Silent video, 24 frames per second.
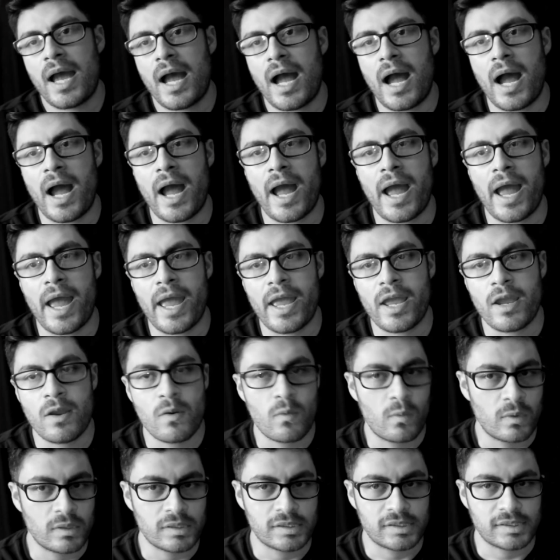I
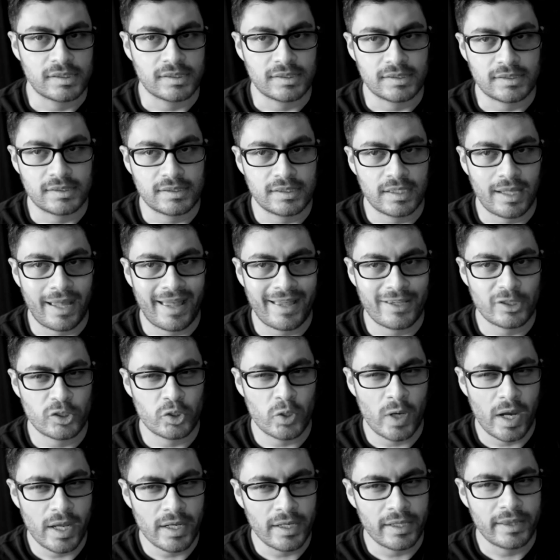was just
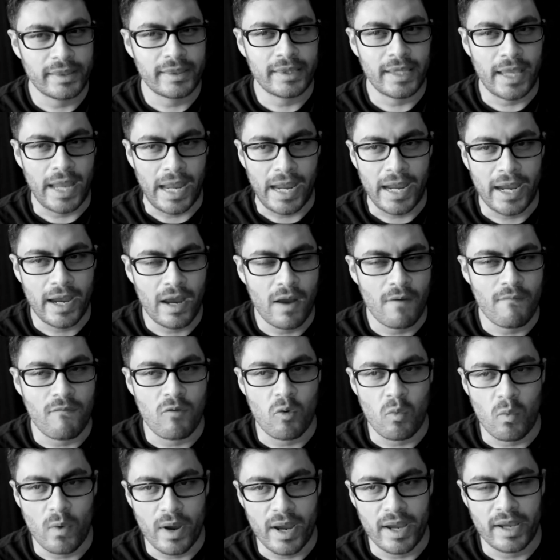trying to think of a
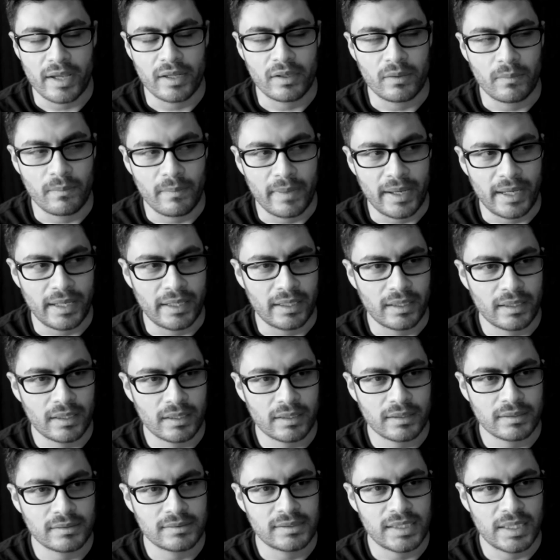way to make
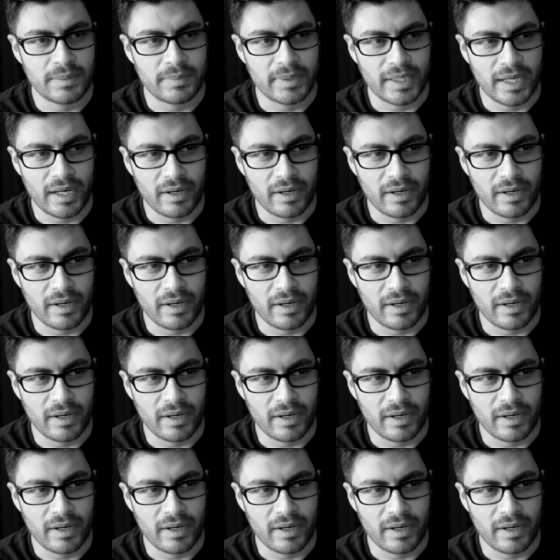Debbie